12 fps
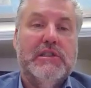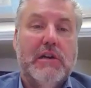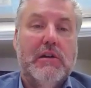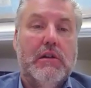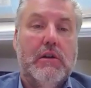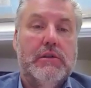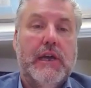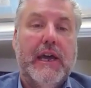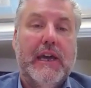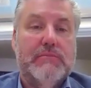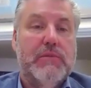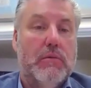Solon
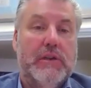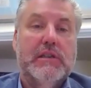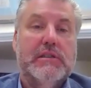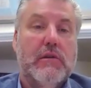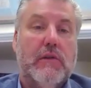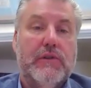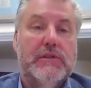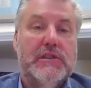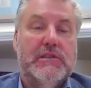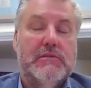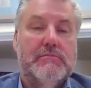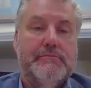Expert Witness
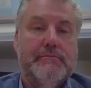Conference.